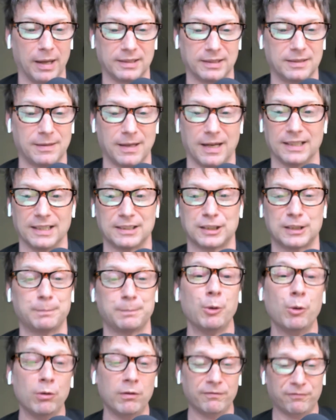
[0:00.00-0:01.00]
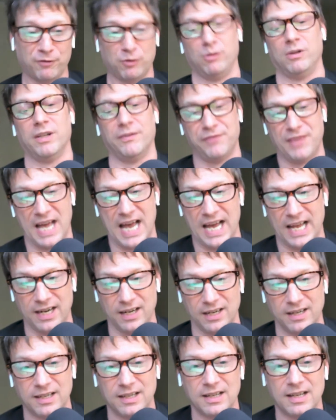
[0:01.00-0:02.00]
a, a spoonful of
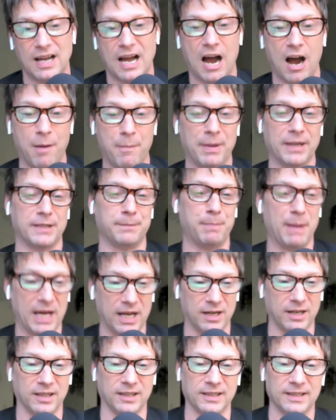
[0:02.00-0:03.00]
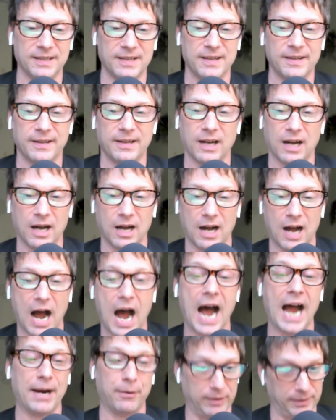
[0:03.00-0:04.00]
that, how much better uh,
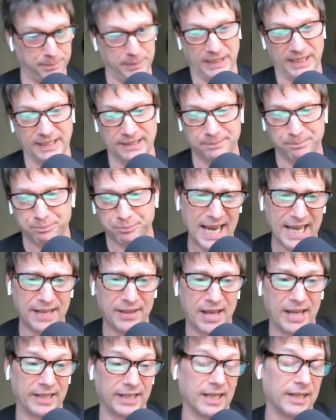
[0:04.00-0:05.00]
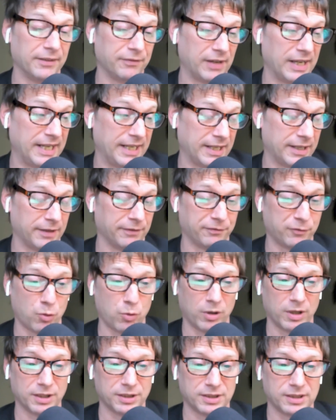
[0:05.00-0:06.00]
I would be. Oh. And then, uh, and then of
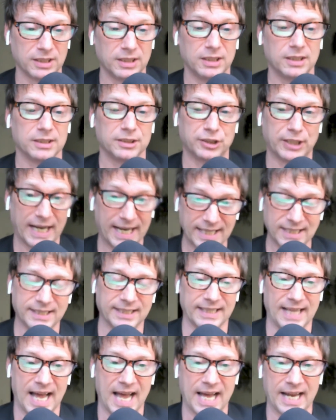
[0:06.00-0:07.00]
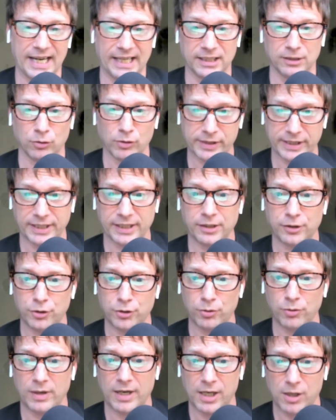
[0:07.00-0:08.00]
course, chasing that and looking
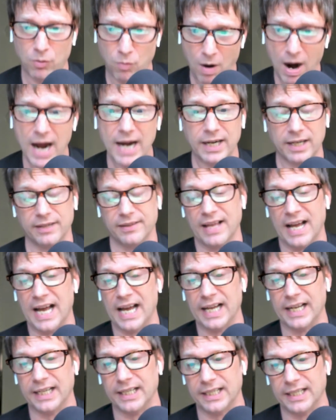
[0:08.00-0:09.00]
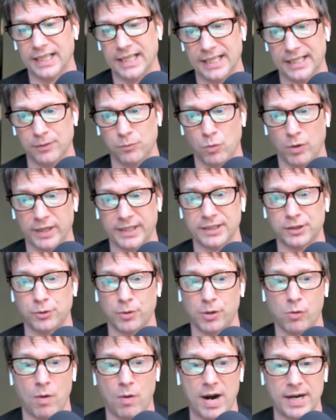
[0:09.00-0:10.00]
to acquire that and wanting
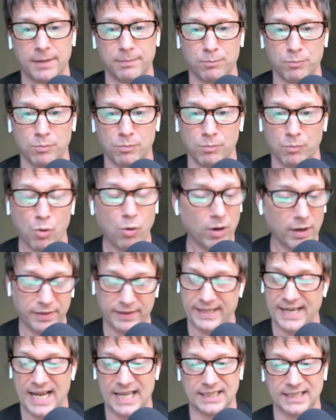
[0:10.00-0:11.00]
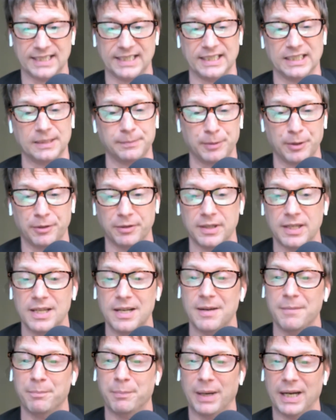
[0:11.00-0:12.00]
to acquire more than that teaspoon.
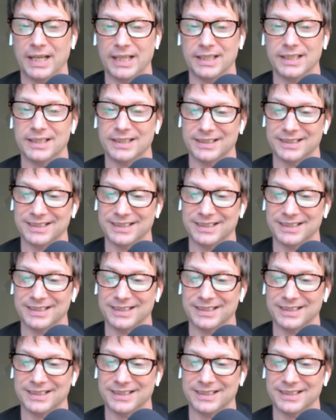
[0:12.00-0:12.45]
But